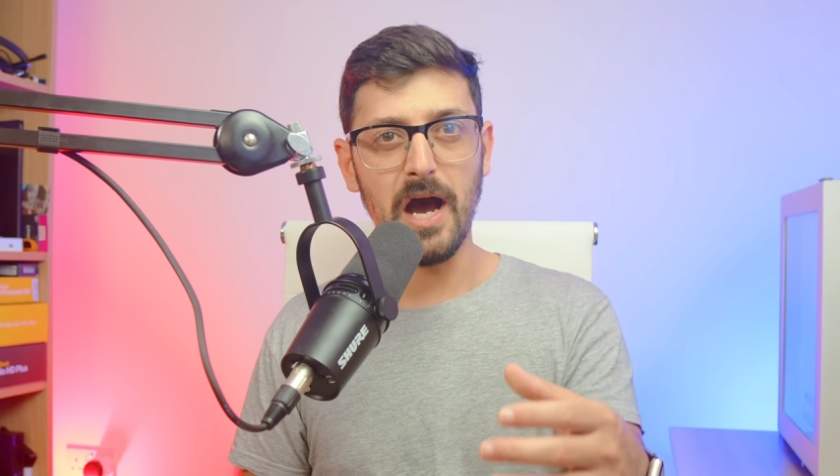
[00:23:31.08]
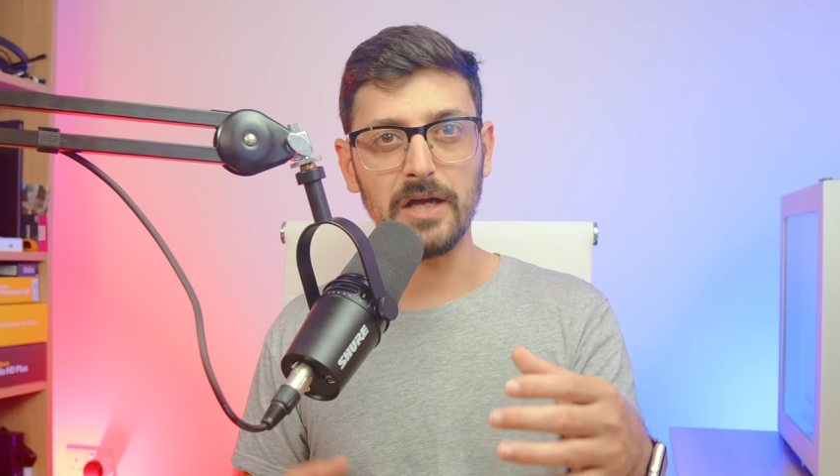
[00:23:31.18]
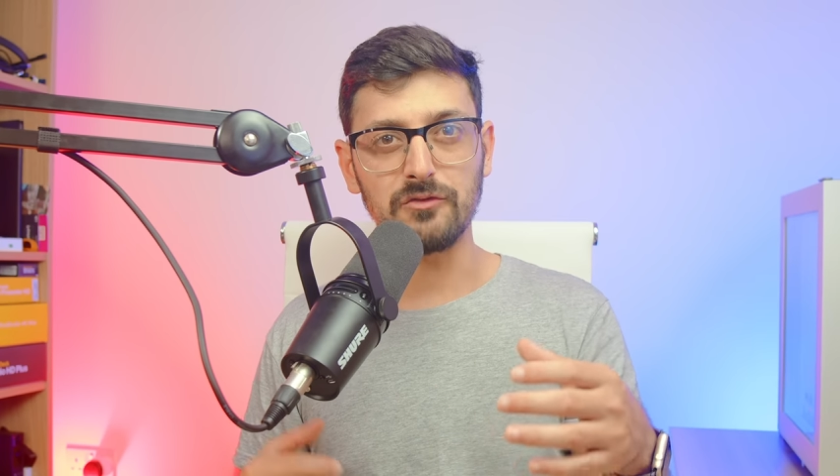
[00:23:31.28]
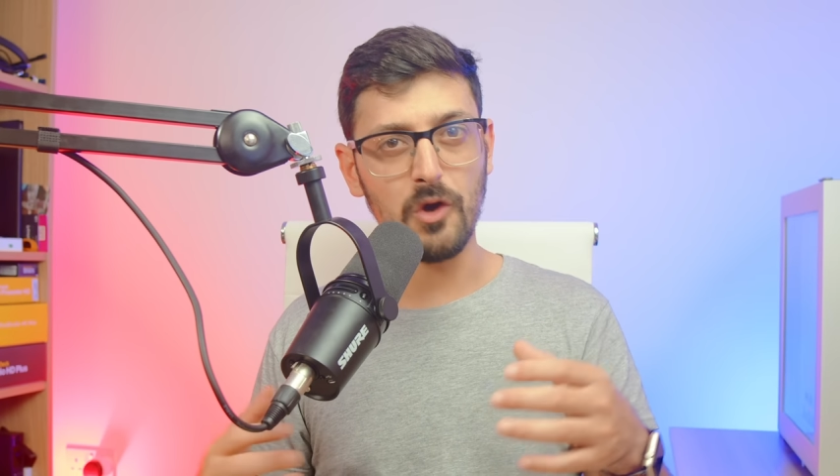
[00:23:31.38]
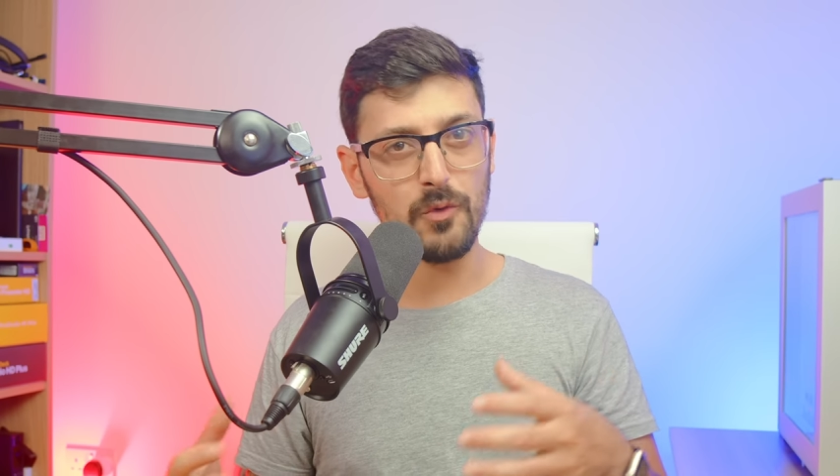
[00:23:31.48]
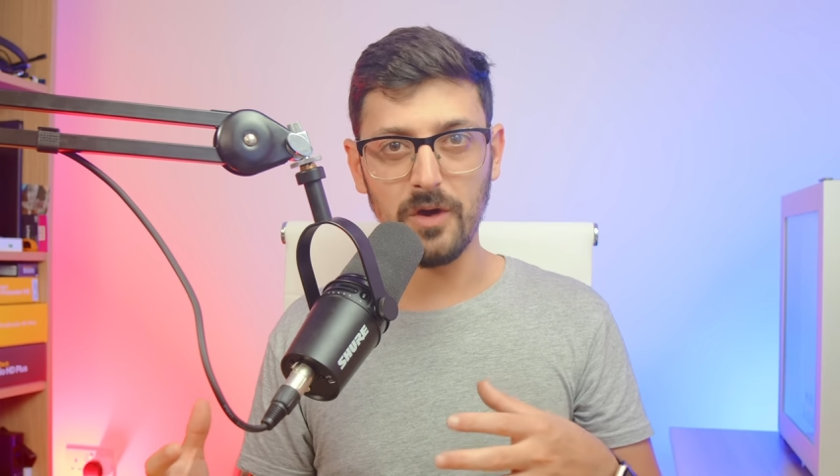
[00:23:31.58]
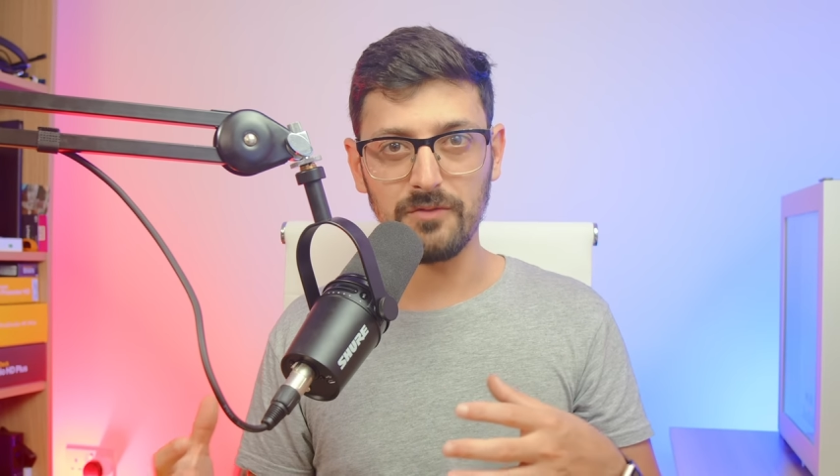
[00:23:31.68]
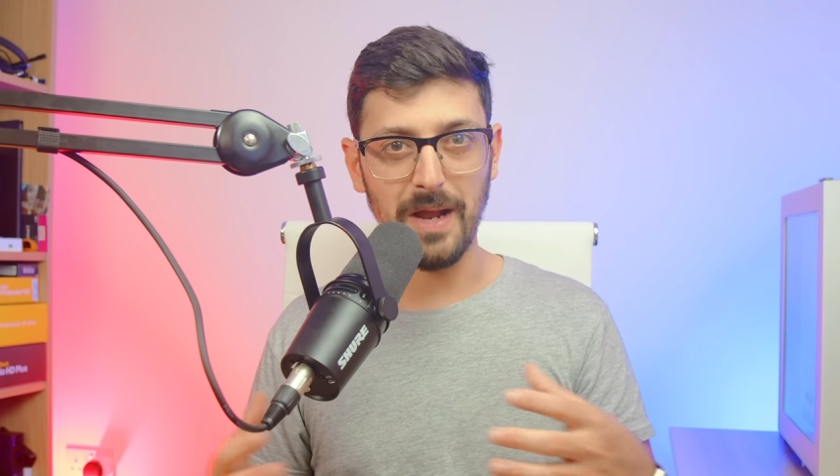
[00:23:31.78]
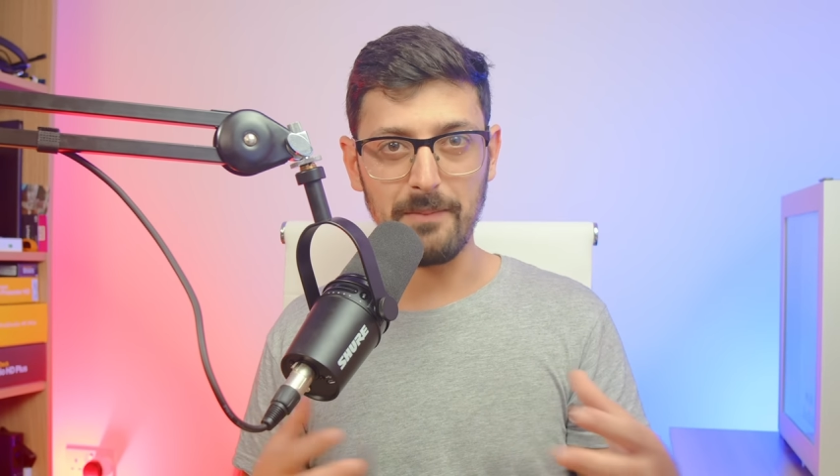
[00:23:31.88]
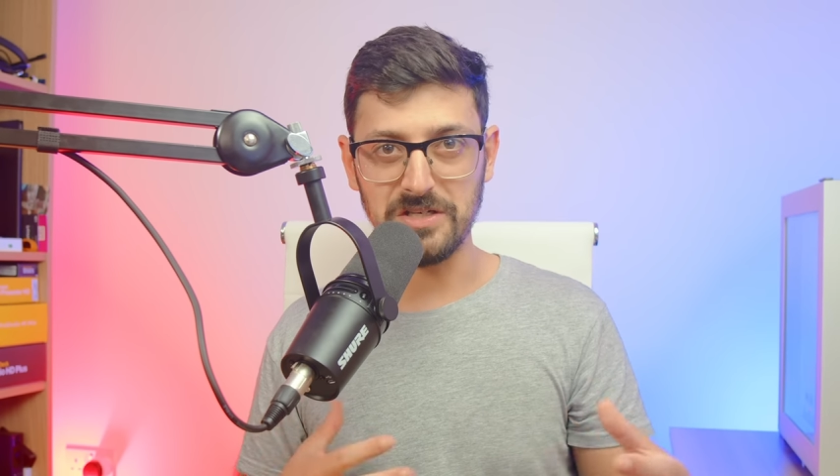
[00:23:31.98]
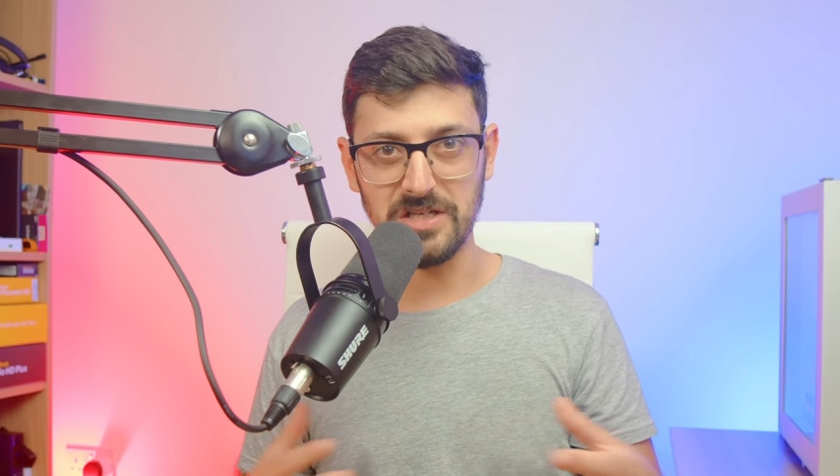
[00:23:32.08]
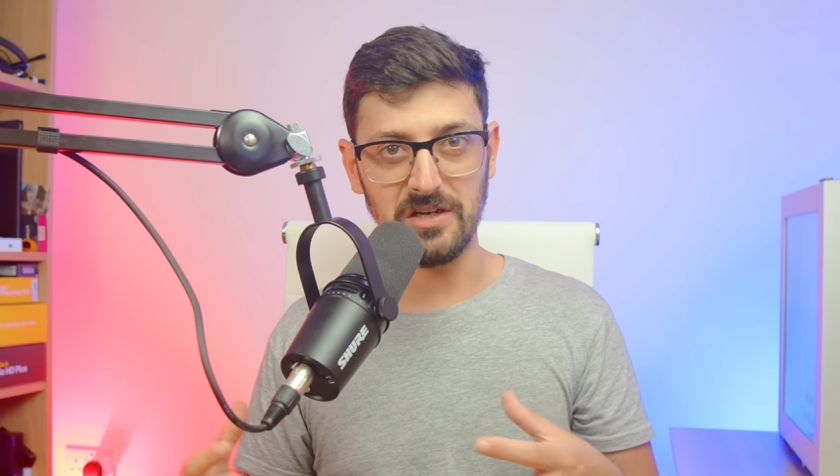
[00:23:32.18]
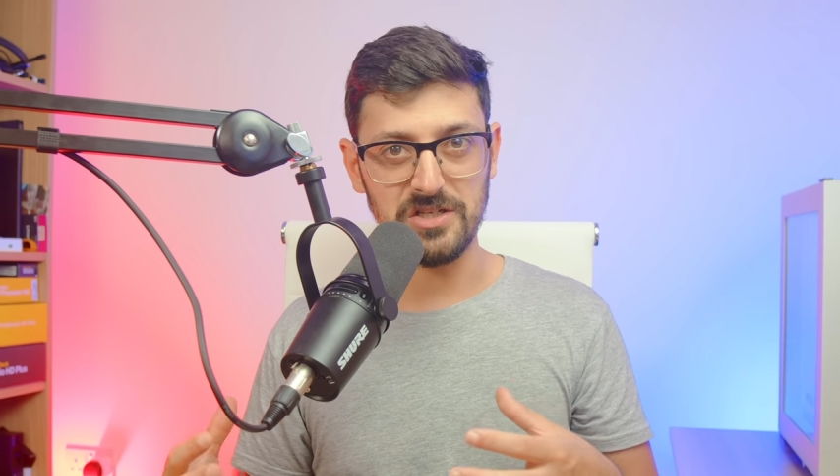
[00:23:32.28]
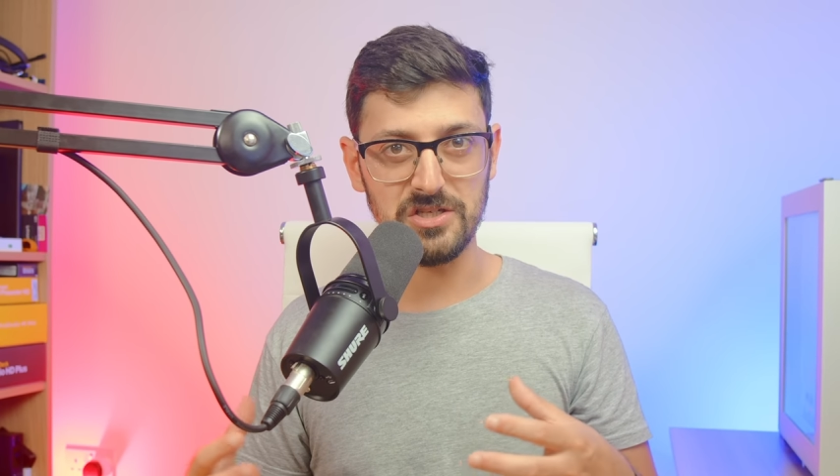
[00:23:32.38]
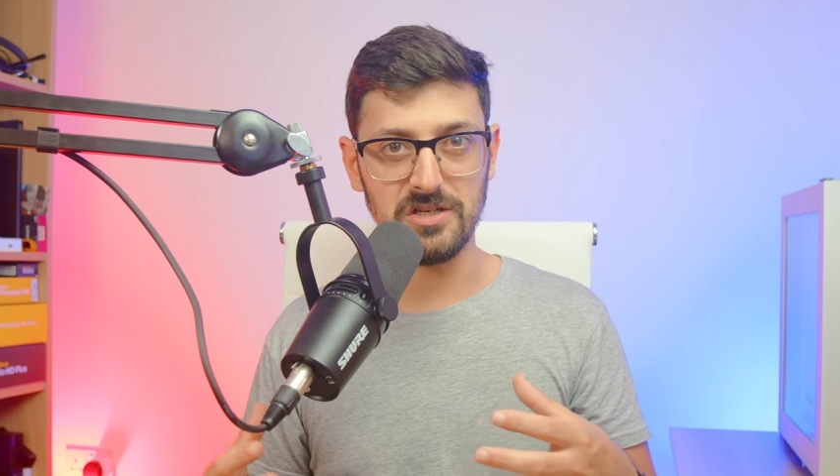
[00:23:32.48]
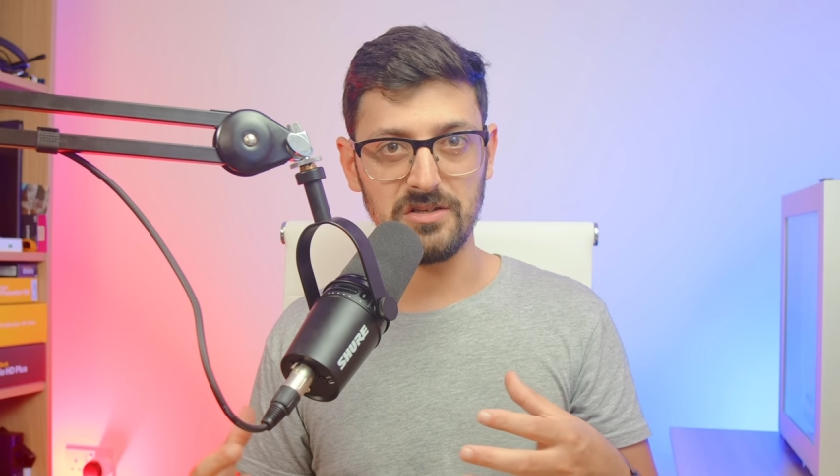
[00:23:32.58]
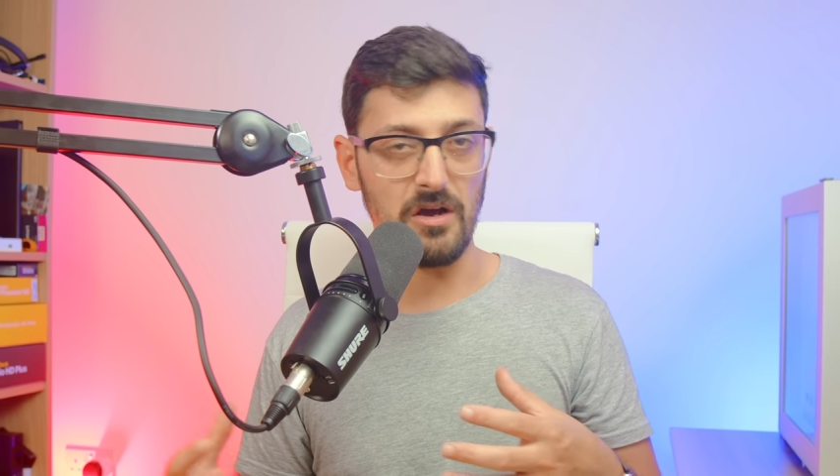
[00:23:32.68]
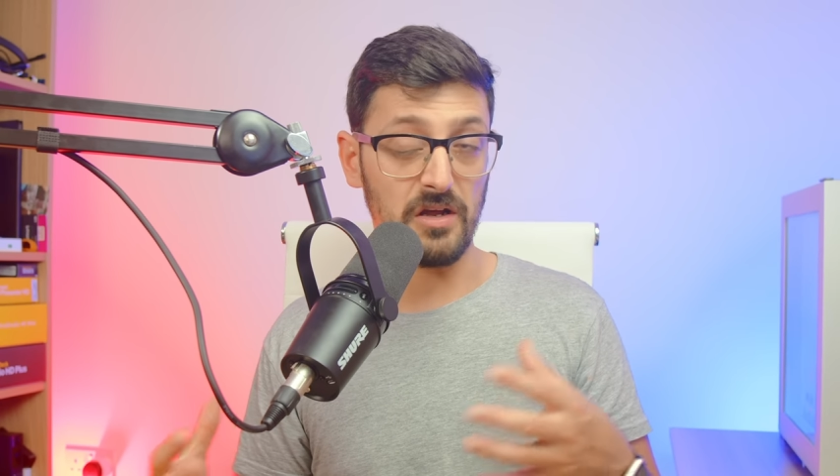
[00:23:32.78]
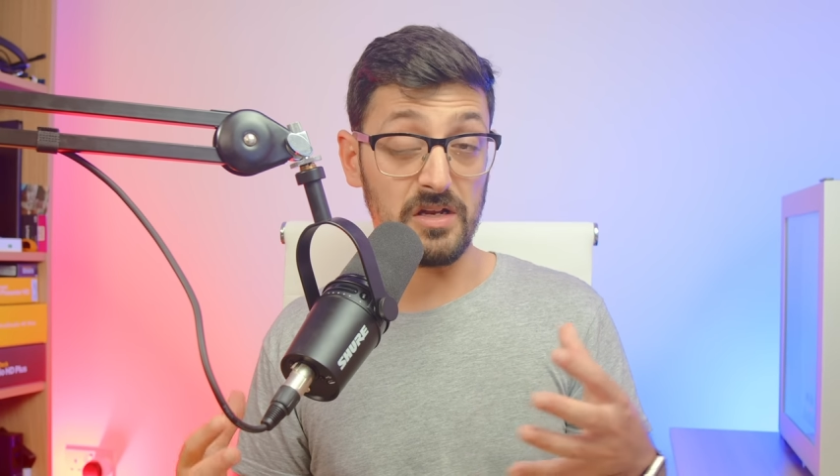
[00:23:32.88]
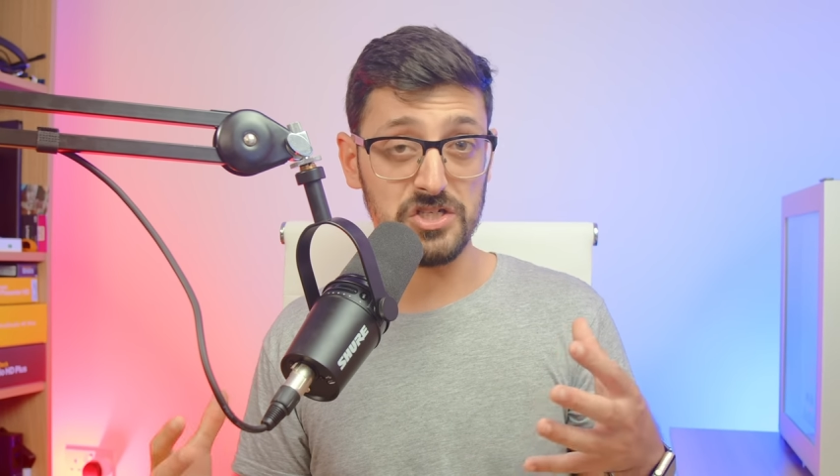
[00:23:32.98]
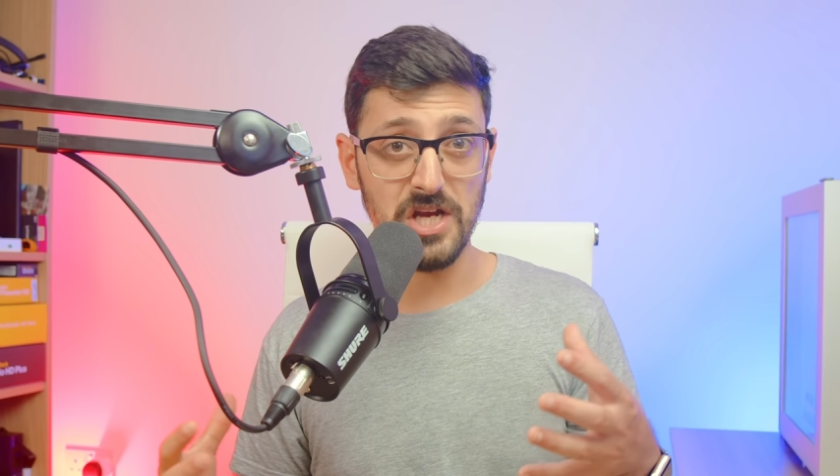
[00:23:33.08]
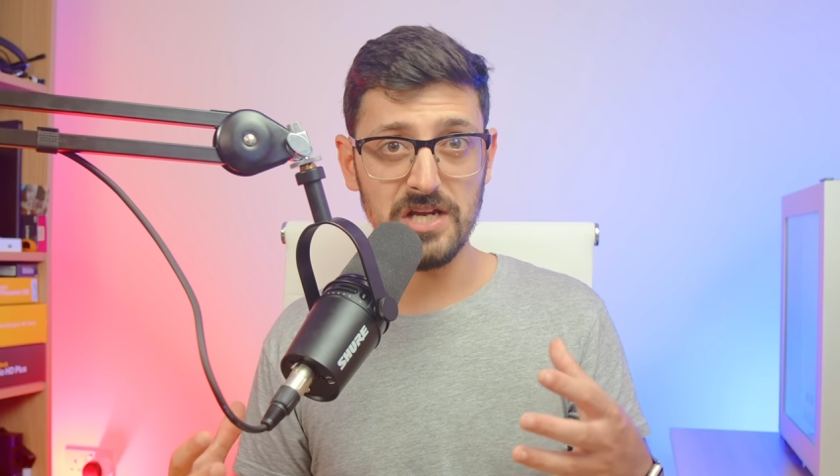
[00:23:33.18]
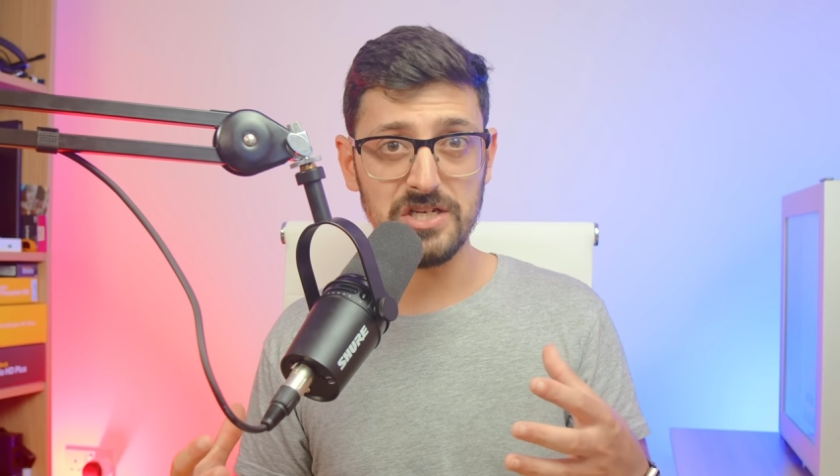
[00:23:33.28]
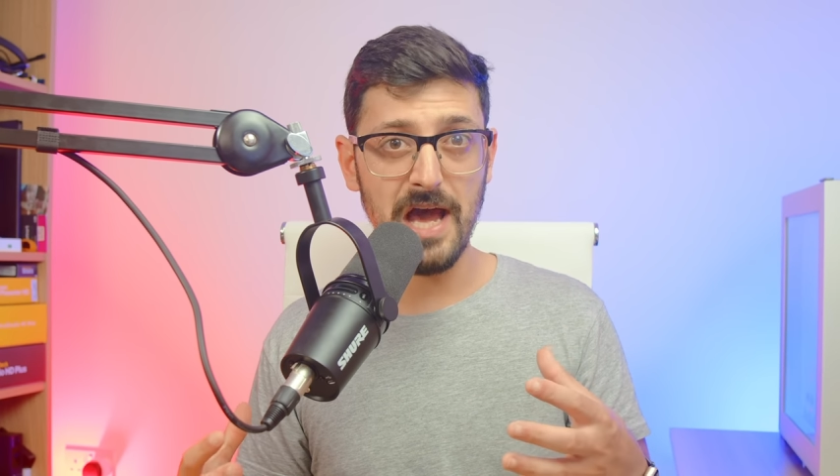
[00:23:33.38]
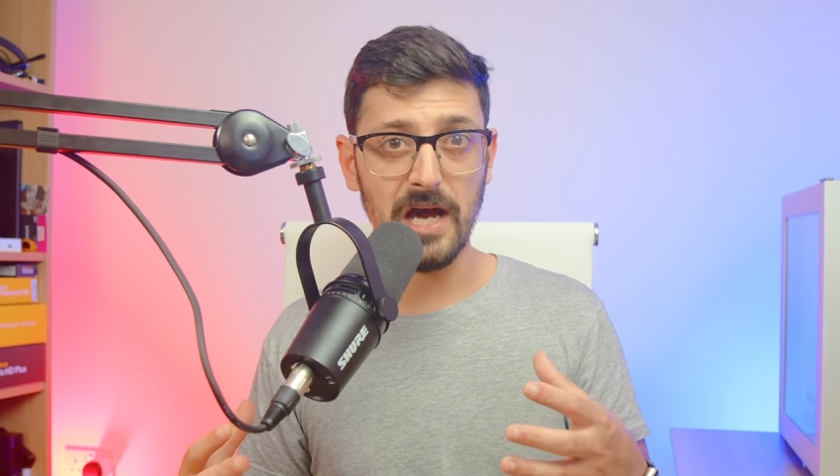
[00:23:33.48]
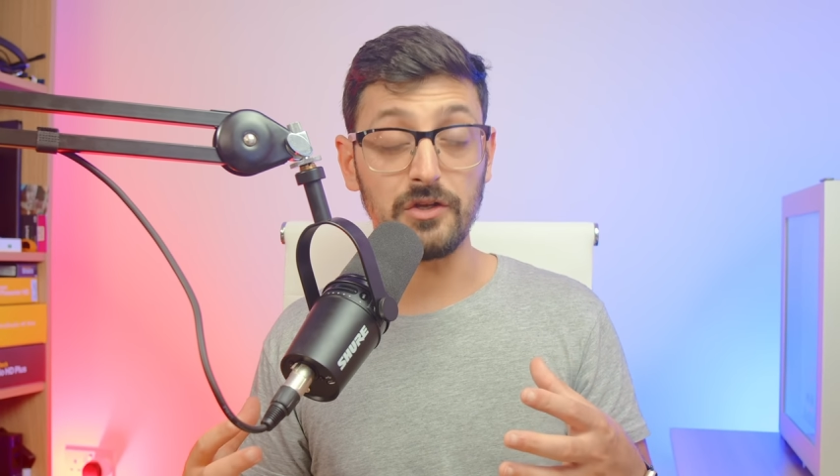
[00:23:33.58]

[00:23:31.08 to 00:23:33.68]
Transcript: I don't know if Blackmagic are going to change that.